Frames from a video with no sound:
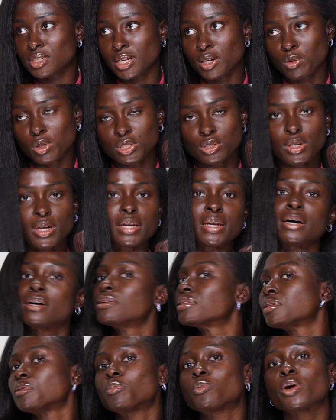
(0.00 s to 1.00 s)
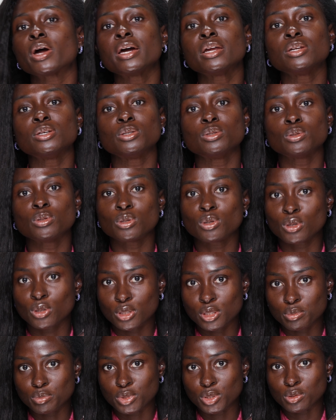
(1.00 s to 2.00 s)
Today we're trying out the brand new
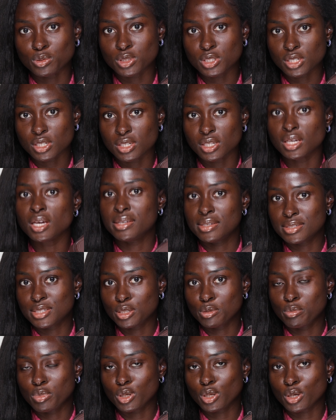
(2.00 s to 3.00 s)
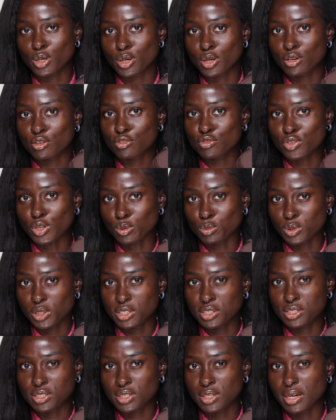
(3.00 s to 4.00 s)
Huda Beauty Easy Blur
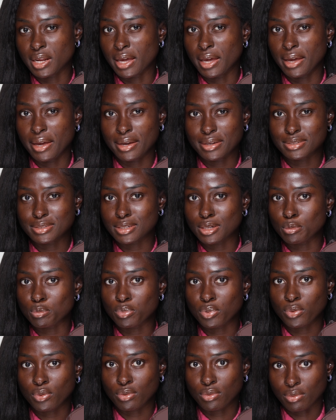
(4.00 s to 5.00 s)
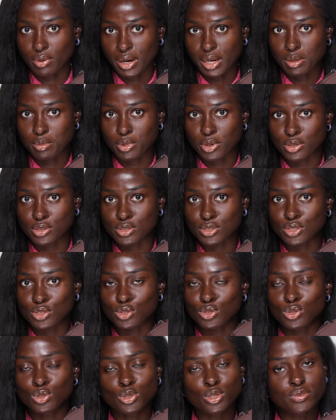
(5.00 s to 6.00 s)
Foundation and Primers.
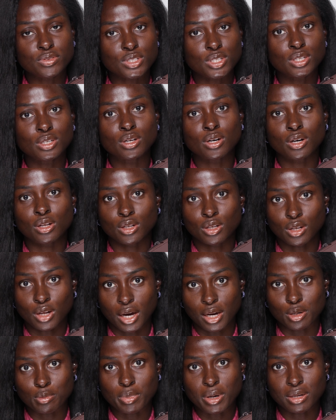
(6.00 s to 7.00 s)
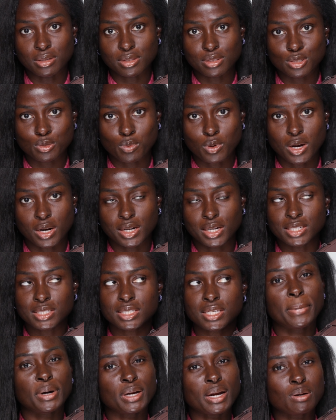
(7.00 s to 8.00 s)
You have seen a lot about this
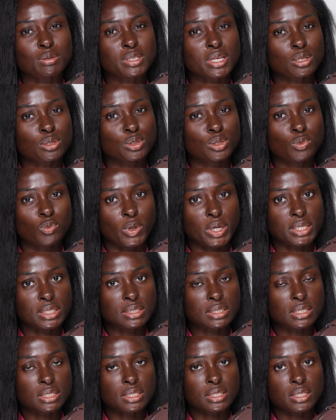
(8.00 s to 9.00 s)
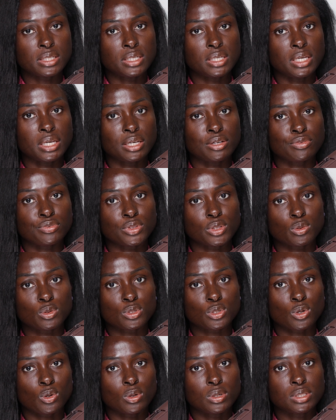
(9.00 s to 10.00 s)
product, but I was actually waiting to see if there
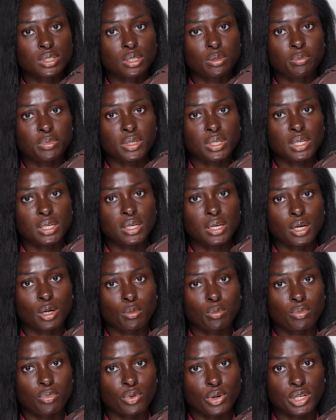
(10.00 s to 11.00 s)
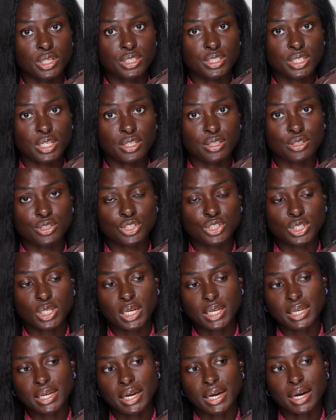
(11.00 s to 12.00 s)
was going to be a bridge in the
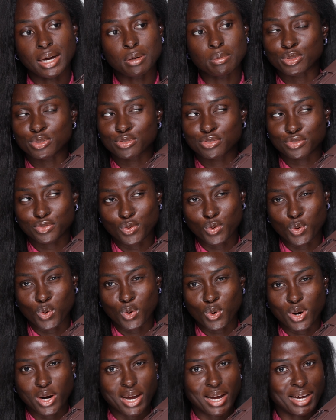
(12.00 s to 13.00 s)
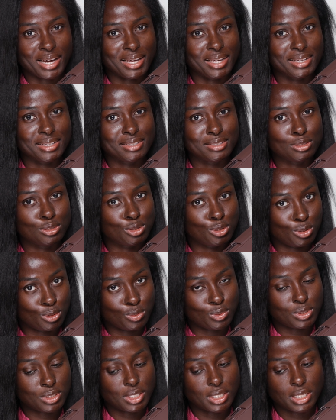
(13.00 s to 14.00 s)
shade gap before I
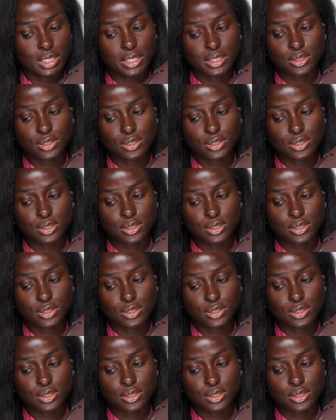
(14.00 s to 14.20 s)
used it.